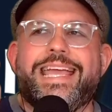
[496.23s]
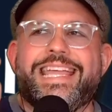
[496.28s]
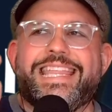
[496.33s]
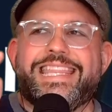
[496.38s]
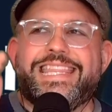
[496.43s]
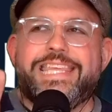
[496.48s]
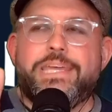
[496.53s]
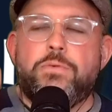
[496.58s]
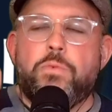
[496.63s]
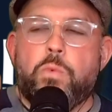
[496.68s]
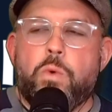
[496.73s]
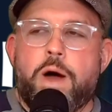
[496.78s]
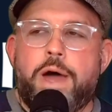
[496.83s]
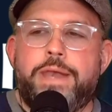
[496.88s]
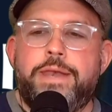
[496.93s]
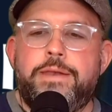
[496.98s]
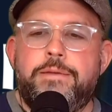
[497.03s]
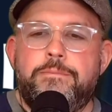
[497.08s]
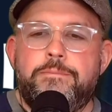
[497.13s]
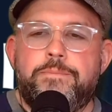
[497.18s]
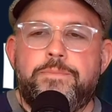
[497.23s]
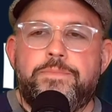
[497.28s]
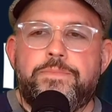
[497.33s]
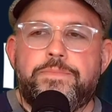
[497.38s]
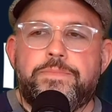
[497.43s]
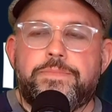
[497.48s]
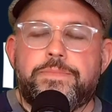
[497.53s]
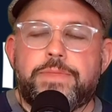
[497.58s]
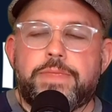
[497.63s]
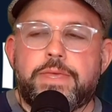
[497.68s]
The one
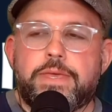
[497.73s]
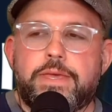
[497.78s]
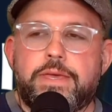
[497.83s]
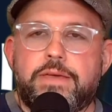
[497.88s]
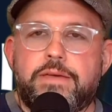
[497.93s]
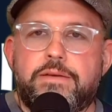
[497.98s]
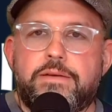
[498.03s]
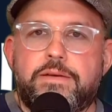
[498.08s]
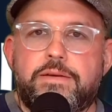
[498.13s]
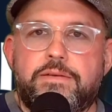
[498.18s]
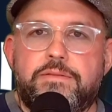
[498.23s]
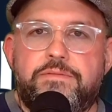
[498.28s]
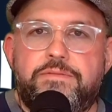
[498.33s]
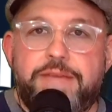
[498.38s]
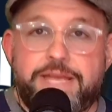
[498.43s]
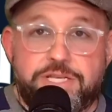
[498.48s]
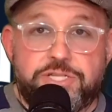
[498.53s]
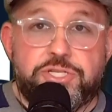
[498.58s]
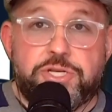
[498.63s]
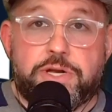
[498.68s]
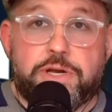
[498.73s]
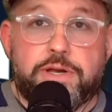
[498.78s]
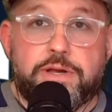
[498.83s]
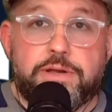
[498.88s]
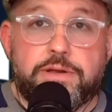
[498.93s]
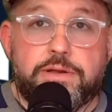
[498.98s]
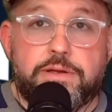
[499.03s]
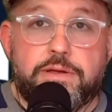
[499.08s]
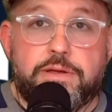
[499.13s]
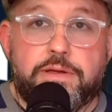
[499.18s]
fixture,
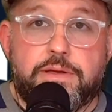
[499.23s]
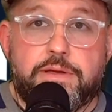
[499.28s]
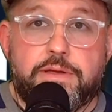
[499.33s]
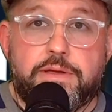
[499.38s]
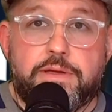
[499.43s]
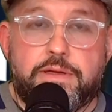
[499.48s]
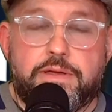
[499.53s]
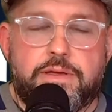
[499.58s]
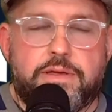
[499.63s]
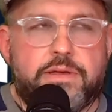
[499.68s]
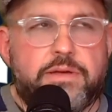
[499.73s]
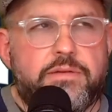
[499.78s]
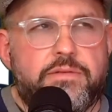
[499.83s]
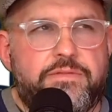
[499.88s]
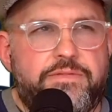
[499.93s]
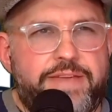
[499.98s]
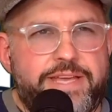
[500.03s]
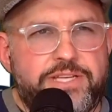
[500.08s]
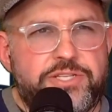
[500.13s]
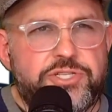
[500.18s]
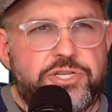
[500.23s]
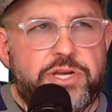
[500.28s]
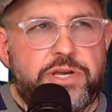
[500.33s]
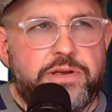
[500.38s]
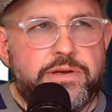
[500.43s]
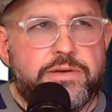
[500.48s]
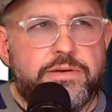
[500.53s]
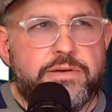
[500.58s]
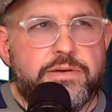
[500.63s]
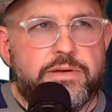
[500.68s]

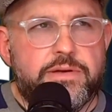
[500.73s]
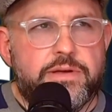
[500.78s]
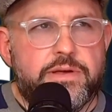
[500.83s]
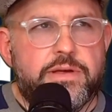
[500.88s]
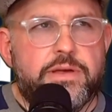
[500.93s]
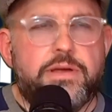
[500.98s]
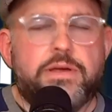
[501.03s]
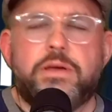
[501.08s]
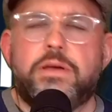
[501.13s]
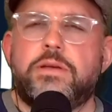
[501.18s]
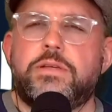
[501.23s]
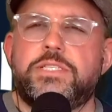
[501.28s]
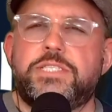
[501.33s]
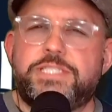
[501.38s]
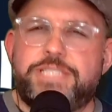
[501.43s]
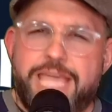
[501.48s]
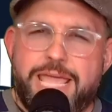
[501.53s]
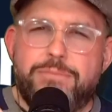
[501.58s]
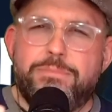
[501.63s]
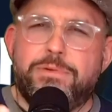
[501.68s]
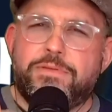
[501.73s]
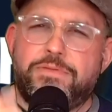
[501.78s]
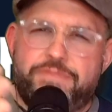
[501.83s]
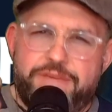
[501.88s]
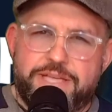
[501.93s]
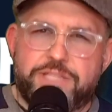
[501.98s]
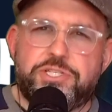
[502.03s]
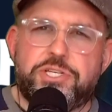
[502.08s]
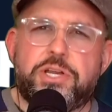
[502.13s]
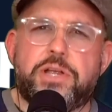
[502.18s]
fixture, stable
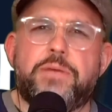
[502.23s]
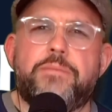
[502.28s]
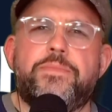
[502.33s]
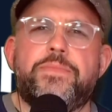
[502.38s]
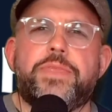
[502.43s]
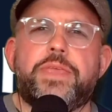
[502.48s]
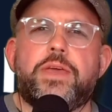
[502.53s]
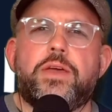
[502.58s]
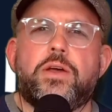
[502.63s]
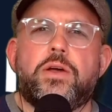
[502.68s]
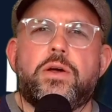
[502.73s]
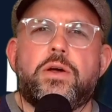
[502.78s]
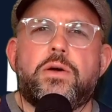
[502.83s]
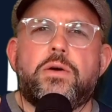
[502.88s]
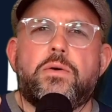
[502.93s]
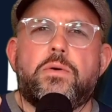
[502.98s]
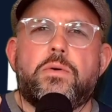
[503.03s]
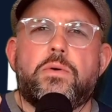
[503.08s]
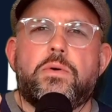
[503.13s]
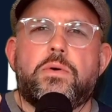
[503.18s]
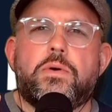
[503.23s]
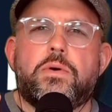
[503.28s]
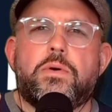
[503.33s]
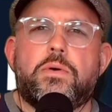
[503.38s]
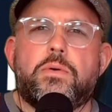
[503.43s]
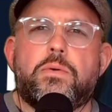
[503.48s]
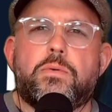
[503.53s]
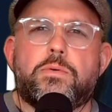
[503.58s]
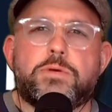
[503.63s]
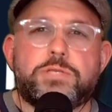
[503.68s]
fixture
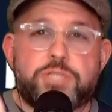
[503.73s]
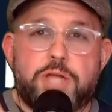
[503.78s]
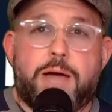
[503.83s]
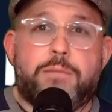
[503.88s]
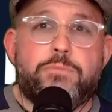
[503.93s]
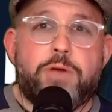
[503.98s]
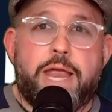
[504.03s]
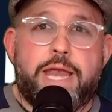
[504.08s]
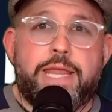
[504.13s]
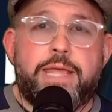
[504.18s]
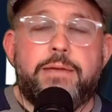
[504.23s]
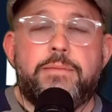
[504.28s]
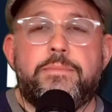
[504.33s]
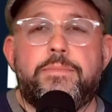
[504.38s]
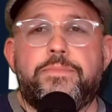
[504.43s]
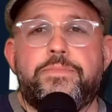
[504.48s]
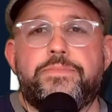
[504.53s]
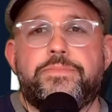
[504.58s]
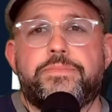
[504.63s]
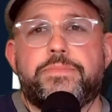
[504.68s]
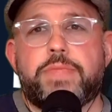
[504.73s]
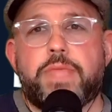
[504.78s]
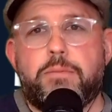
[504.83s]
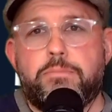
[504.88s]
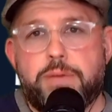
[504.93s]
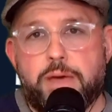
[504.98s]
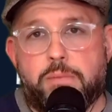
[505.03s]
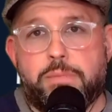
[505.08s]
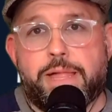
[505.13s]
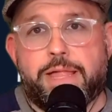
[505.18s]
was Tom Brady and
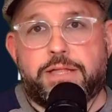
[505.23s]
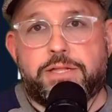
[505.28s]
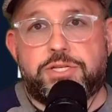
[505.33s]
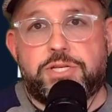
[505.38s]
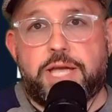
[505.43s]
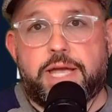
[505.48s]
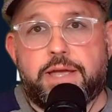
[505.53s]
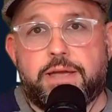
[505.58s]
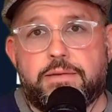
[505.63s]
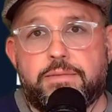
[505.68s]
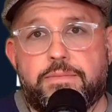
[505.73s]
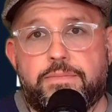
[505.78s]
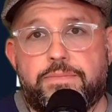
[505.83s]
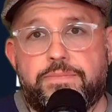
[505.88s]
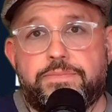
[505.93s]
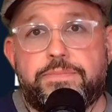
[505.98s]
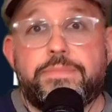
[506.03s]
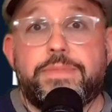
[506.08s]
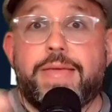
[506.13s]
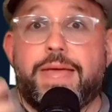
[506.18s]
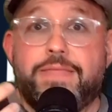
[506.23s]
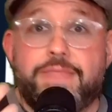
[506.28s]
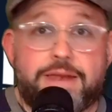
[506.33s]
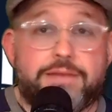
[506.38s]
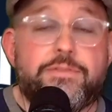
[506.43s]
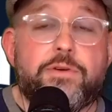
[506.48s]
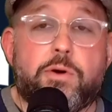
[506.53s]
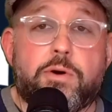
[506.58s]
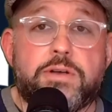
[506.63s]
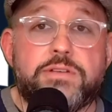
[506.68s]
Bill Belichick. And then,
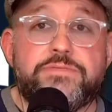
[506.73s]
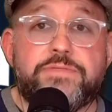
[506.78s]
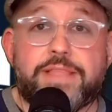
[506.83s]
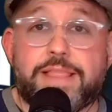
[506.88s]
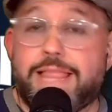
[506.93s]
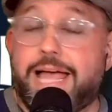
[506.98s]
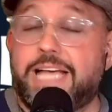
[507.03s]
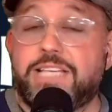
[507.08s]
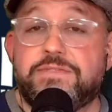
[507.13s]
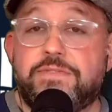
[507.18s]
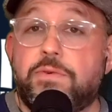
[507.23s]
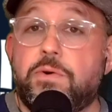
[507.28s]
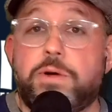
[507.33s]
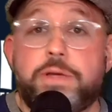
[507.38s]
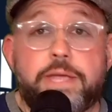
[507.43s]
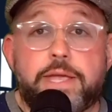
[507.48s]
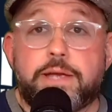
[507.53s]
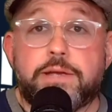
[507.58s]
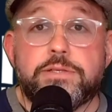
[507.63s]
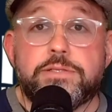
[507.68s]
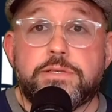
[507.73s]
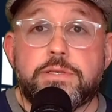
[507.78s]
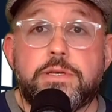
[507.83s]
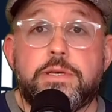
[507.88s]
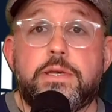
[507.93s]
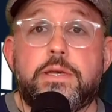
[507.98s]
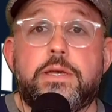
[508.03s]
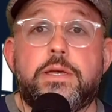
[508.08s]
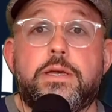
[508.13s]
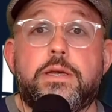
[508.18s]
of course, for the last four years,
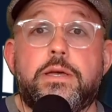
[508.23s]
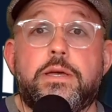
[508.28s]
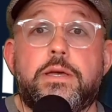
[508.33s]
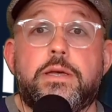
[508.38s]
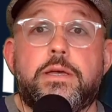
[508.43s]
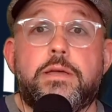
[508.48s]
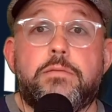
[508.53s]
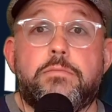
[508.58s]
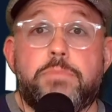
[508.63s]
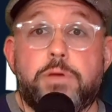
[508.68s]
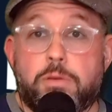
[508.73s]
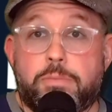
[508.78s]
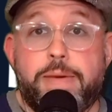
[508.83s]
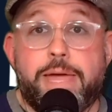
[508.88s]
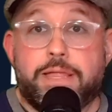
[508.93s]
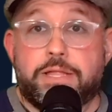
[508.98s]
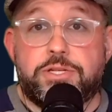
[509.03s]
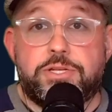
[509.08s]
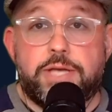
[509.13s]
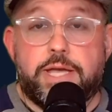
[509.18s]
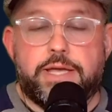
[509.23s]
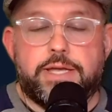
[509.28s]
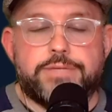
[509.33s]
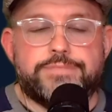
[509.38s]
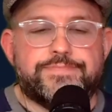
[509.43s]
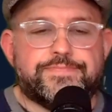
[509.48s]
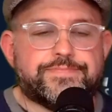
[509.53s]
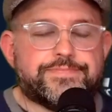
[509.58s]
Bill Belichick.